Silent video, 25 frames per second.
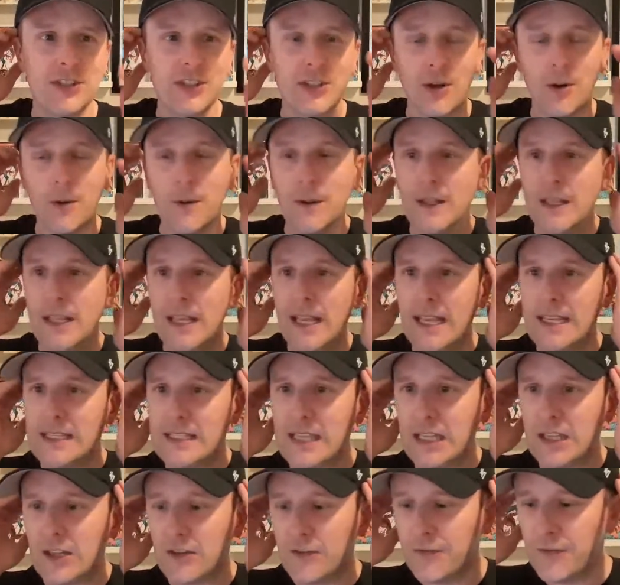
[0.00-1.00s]
So
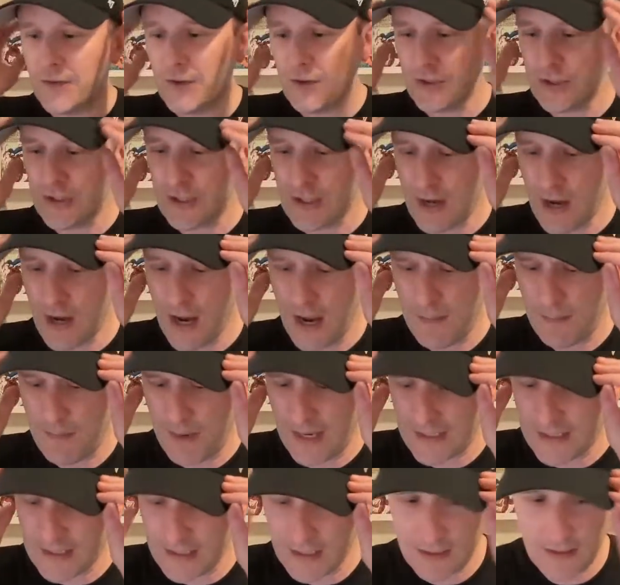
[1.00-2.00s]
it's like the first time,
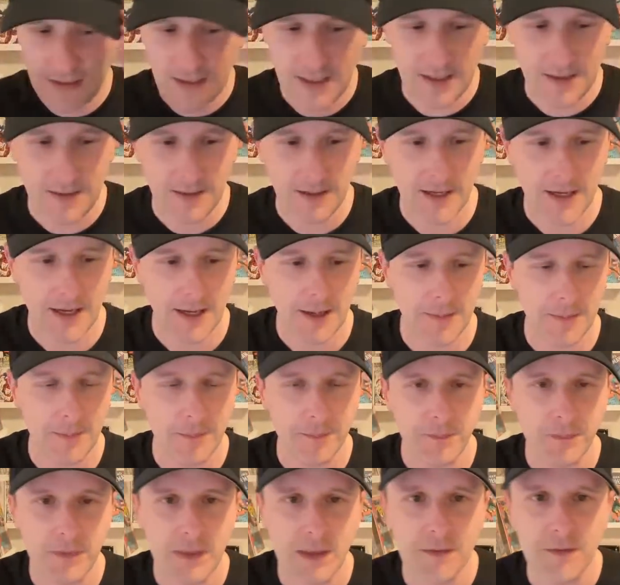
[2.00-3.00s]
basically,
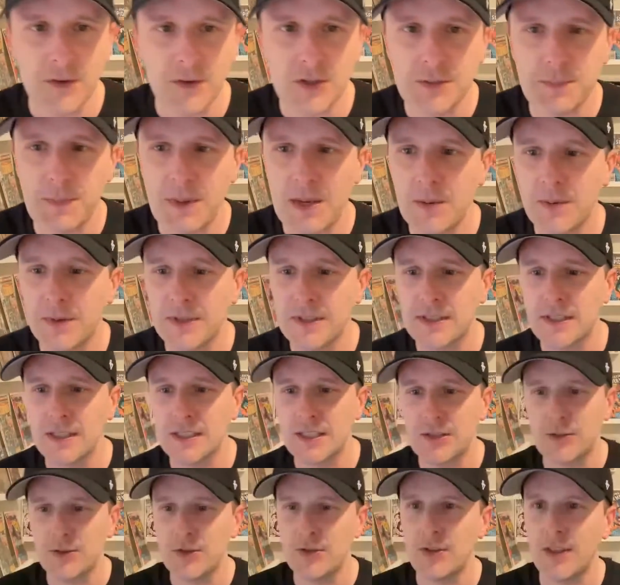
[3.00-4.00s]
um, the first big one
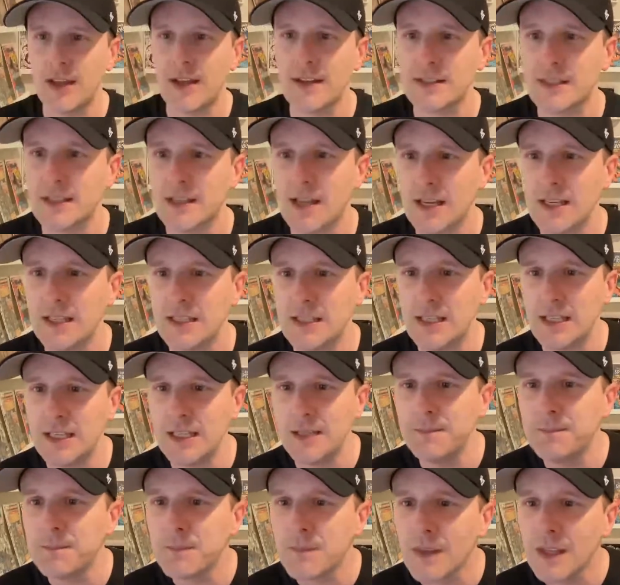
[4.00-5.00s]
since
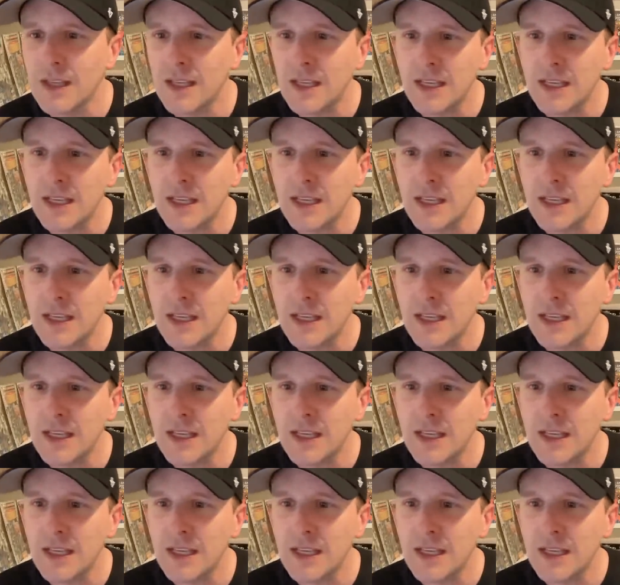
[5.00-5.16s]
2019.